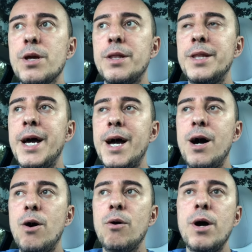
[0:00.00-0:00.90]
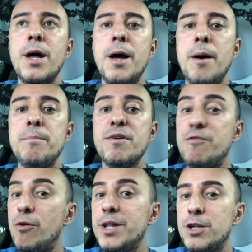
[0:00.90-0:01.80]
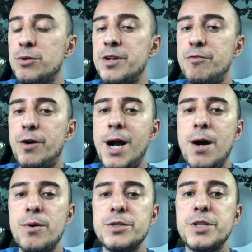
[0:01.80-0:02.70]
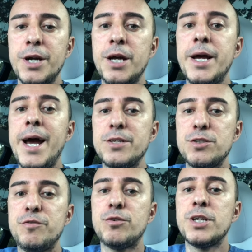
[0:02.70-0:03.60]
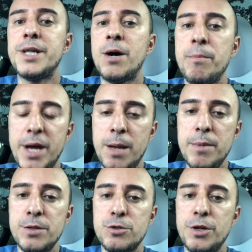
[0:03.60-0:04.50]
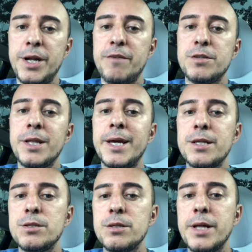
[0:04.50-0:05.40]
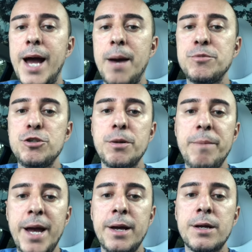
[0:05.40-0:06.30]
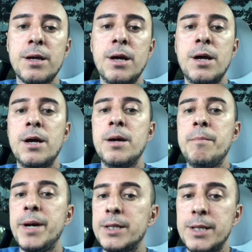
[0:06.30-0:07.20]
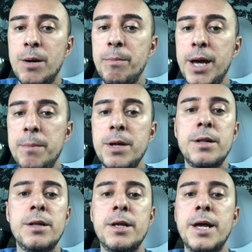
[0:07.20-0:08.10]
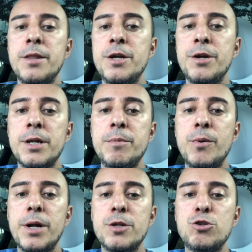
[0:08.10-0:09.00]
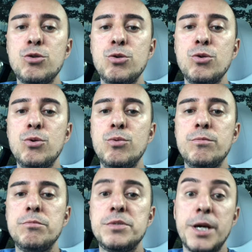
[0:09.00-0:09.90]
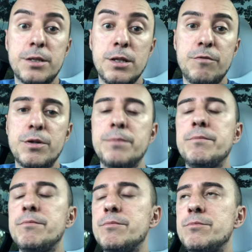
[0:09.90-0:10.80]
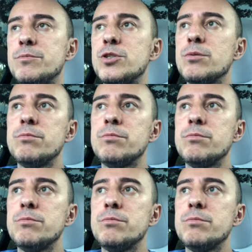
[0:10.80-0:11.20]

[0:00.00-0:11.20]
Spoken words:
Now, before that 24 hours, they're going to ask you for the down payment. So you're going to have to link the app to your bank, make the down payment, and then you're going to be ready to take delivery. So